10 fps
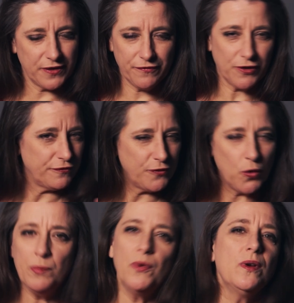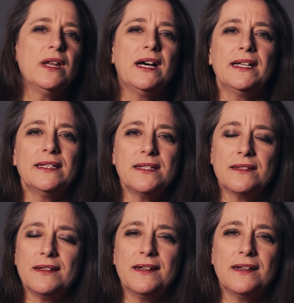if you've got four more lines
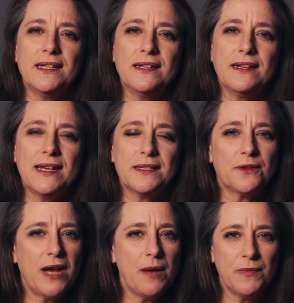in a hexagram,